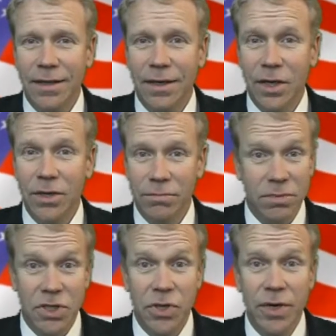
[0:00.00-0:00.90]
the
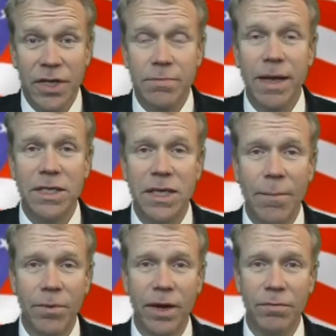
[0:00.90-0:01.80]
Sunnis may
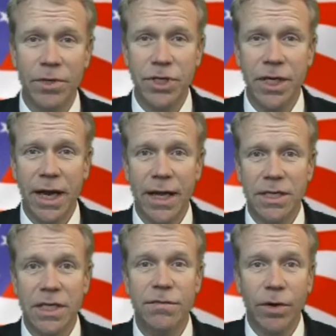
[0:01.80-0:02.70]
separate from the
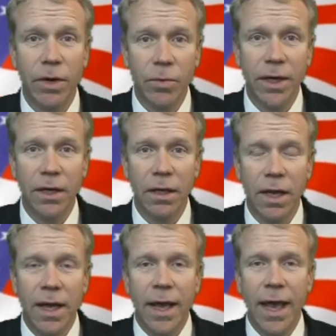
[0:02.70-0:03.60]
Shiites is very real,
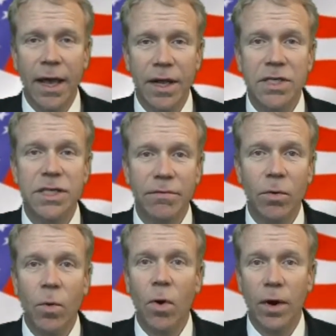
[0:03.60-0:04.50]
and a
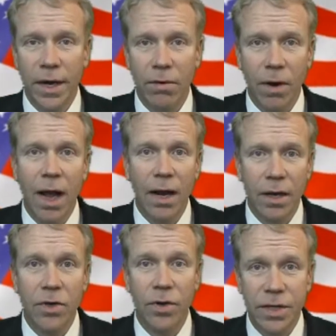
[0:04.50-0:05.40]
civil war in
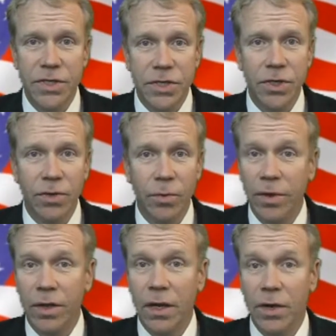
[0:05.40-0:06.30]
Iraq could ensue
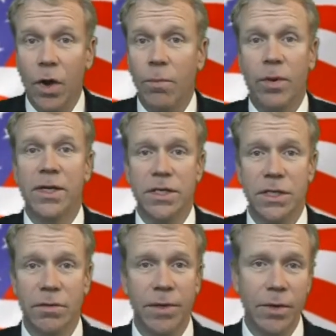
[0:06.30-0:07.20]
with no
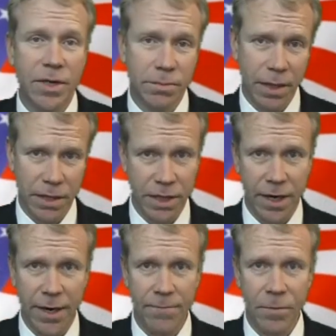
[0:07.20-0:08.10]
presence from the U.S.
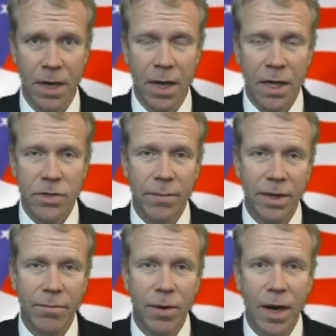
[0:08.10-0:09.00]
military. So I
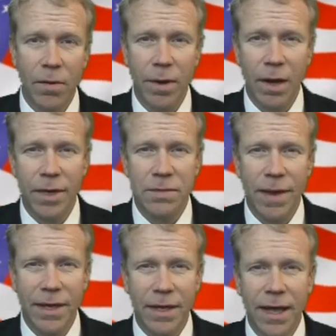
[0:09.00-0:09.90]
believe Barack Obama is
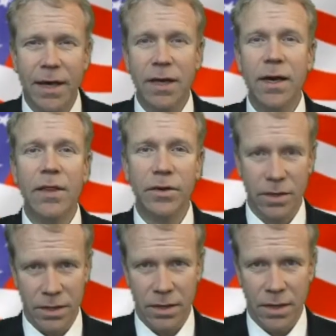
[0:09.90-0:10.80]
making yet
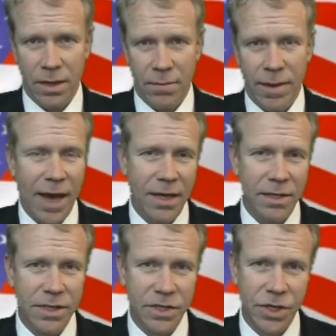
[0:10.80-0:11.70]
another
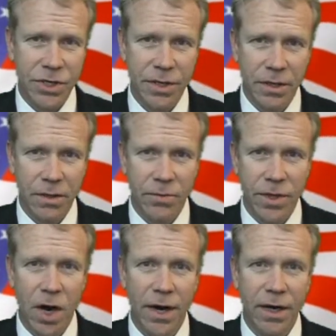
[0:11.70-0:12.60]
bad decision
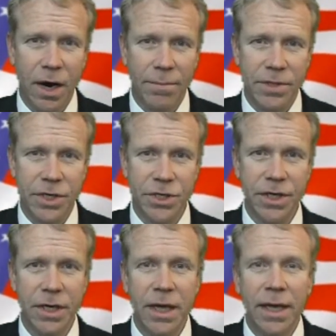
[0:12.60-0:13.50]
regarding our
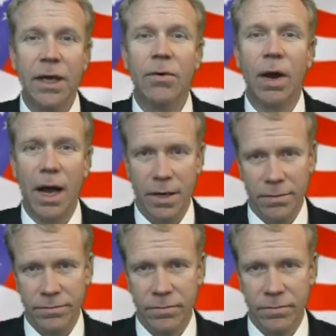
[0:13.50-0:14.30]
position in Iraq.